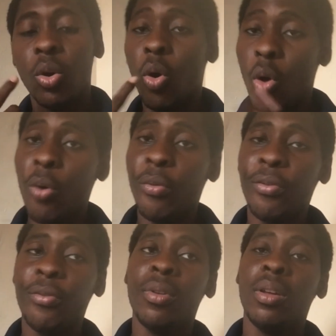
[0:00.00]
of
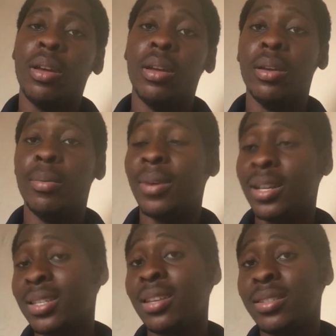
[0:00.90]

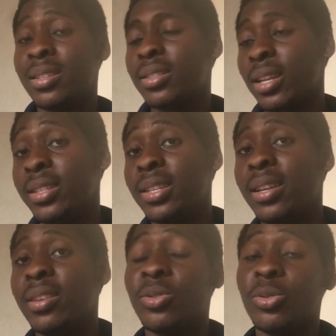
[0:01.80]

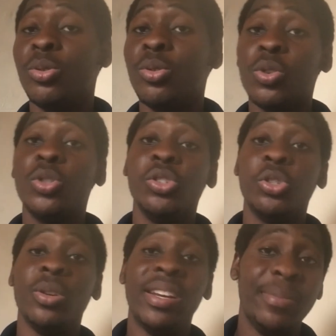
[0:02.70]
sanitizers, so it goes to show
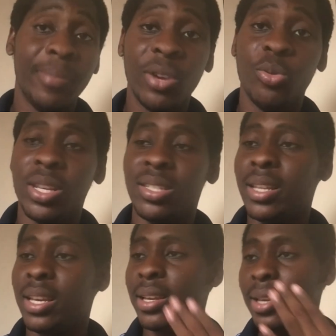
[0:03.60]
the demand was there,